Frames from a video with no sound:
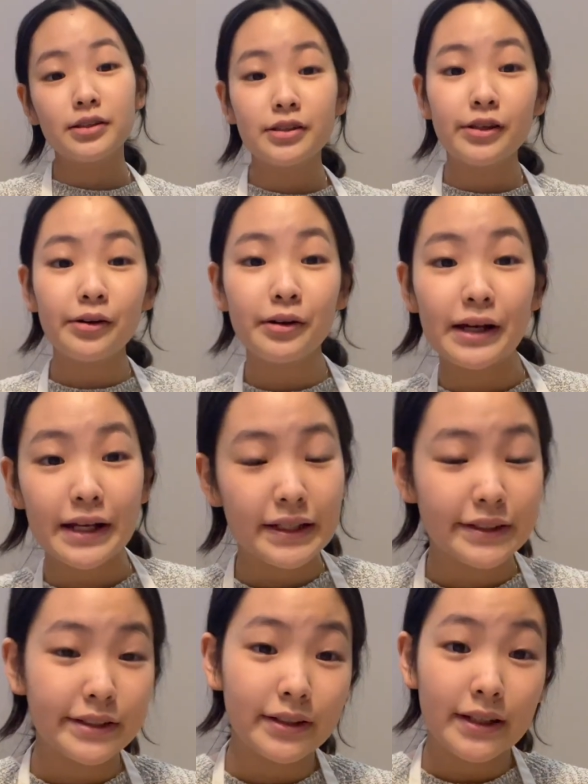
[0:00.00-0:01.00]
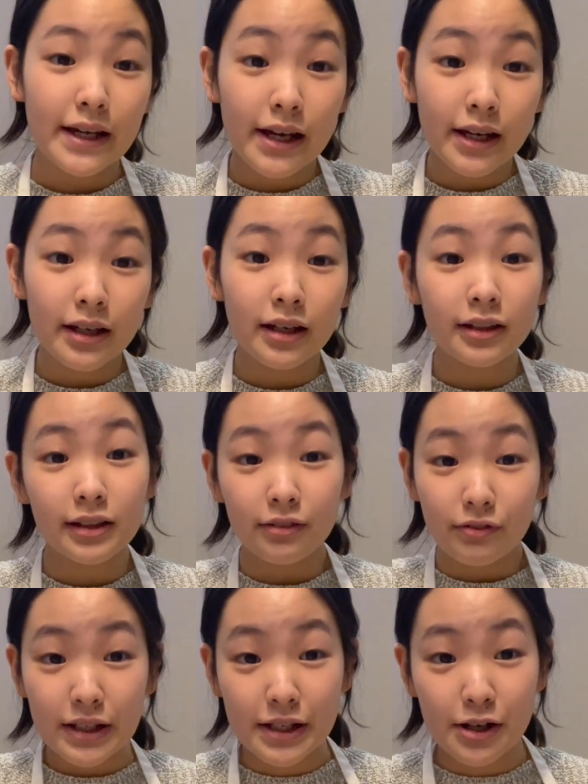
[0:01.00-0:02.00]
So guys, today the
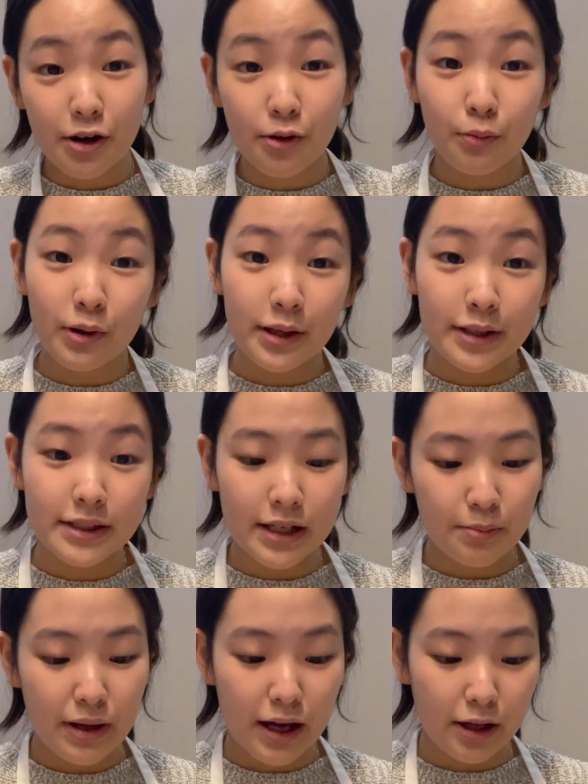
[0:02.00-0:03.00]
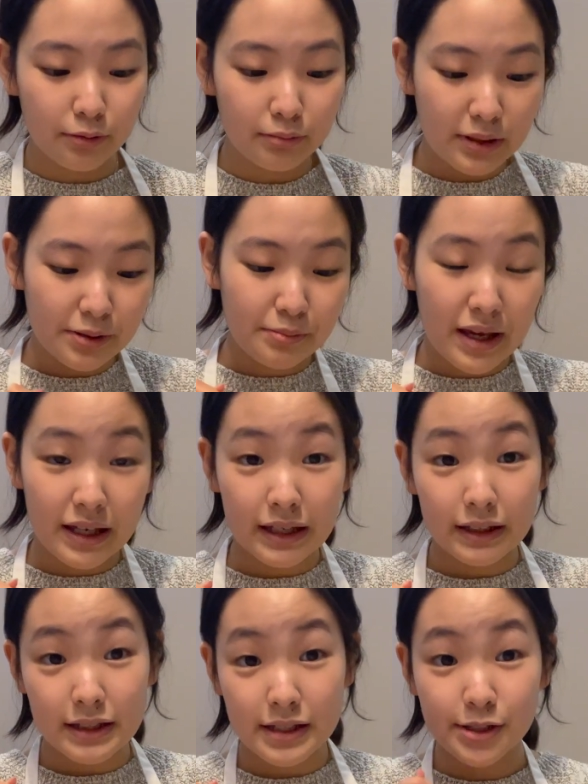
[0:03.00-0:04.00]
video was about me
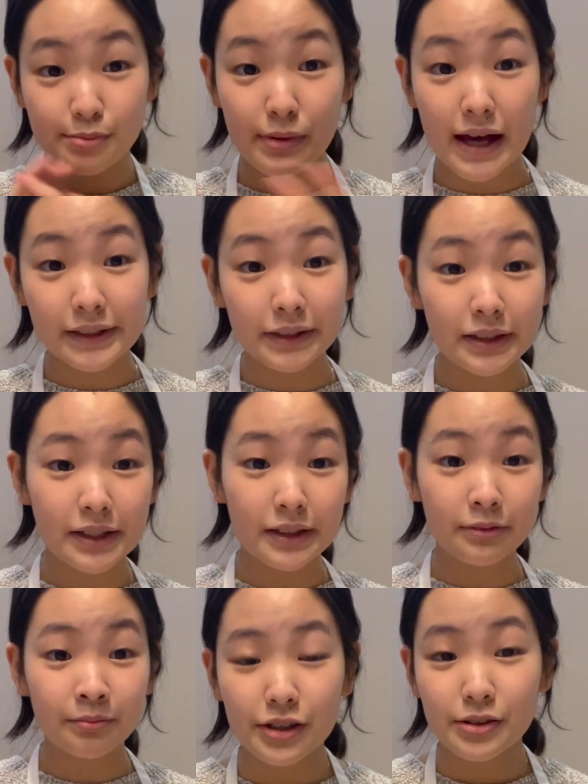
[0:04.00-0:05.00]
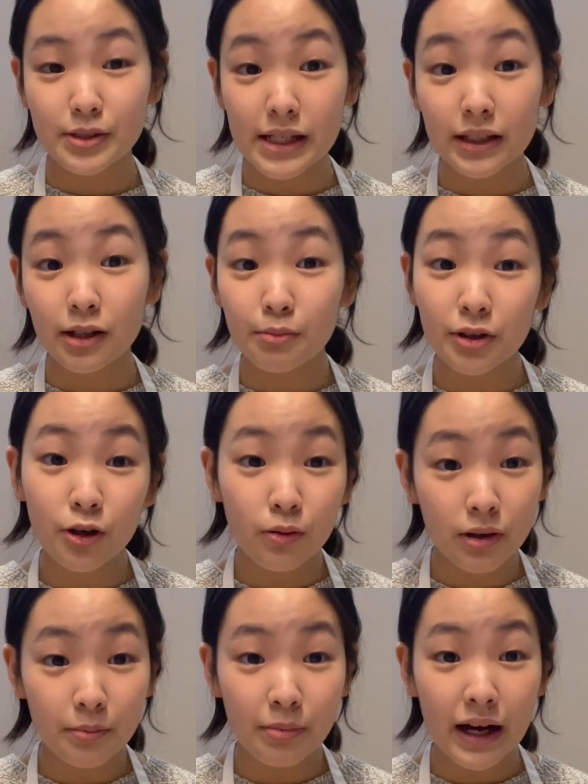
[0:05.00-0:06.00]
making this madeleine using the
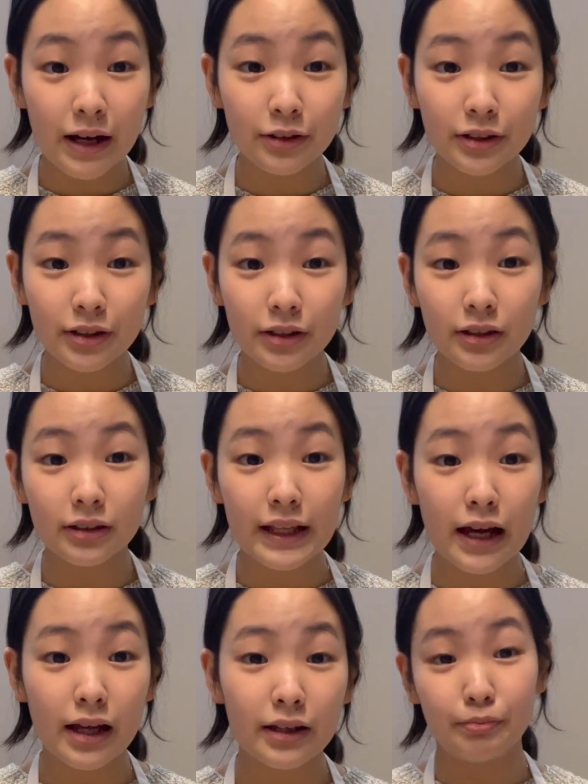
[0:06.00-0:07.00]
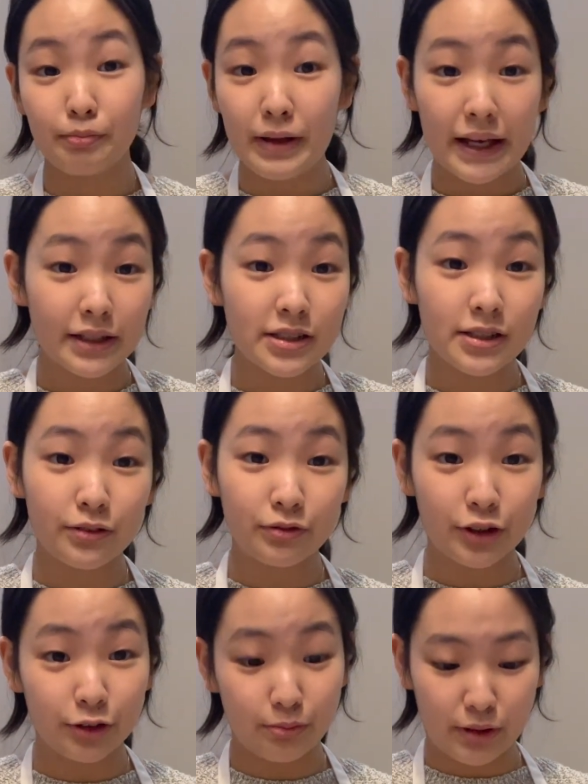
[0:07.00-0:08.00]
mealworm powder that makes the
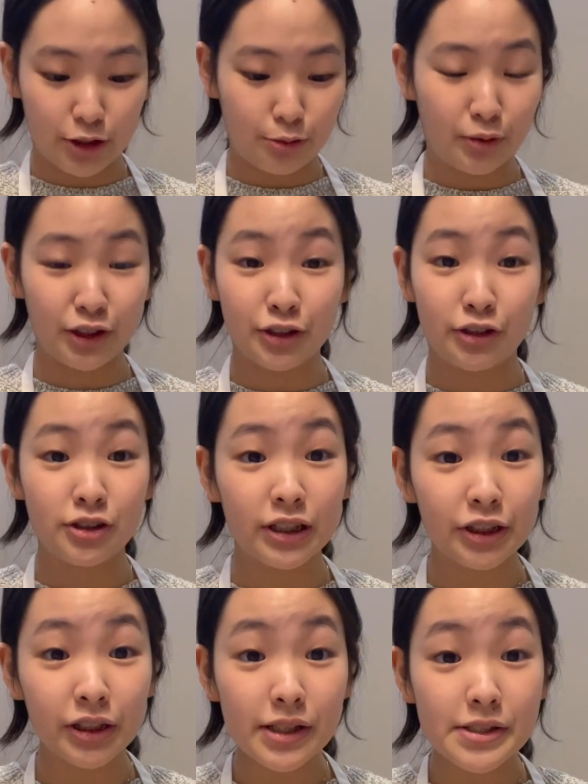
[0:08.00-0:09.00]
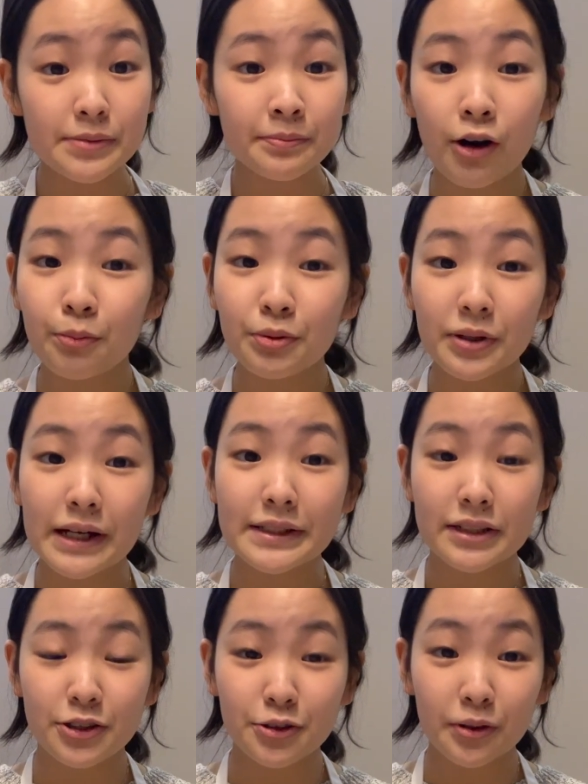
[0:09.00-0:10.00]
food much more nutritious. Hope you guys
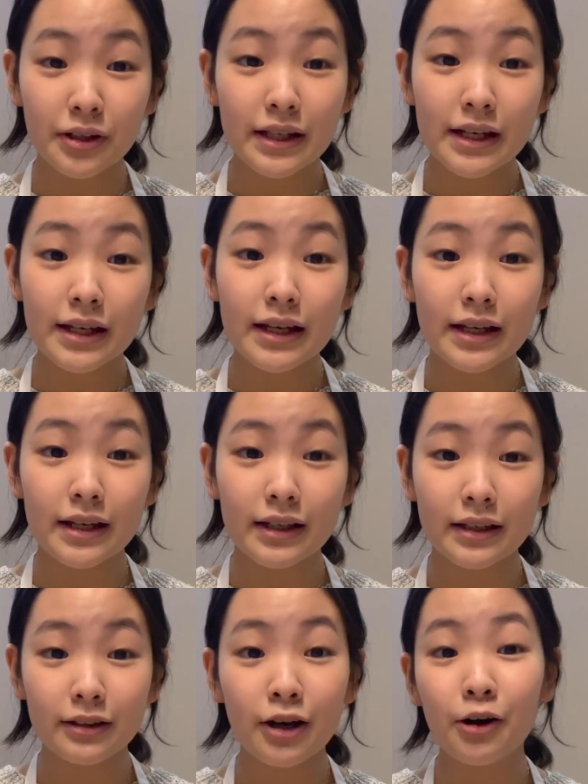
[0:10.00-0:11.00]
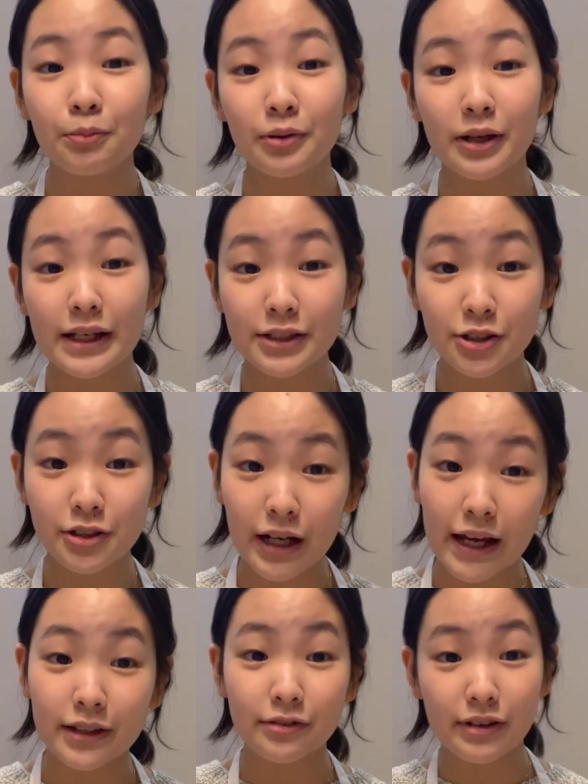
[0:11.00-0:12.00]
enjoyed it and hope you guys
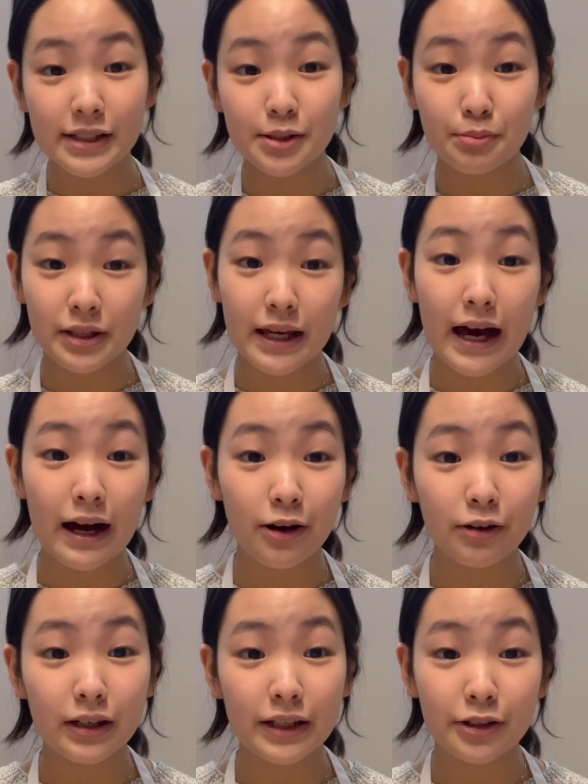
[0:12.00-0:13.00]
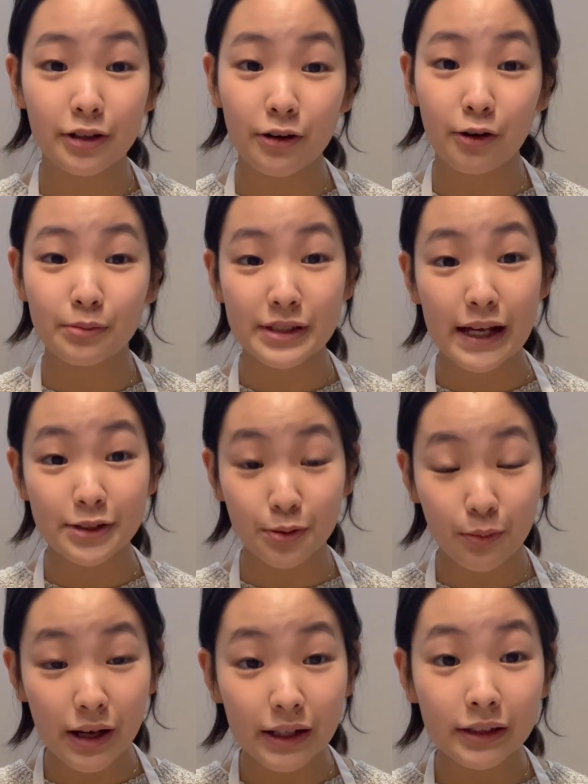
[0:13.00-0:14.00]
try the recipe out in your homes as
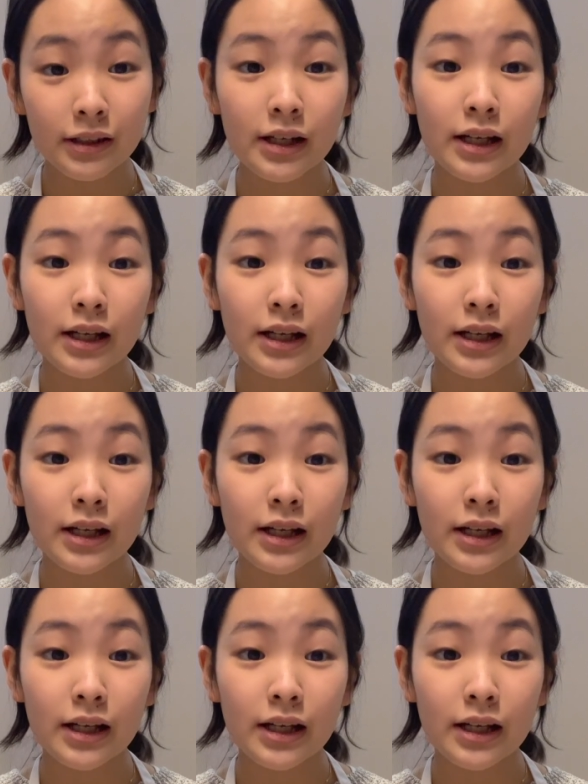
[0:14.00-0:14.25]
well.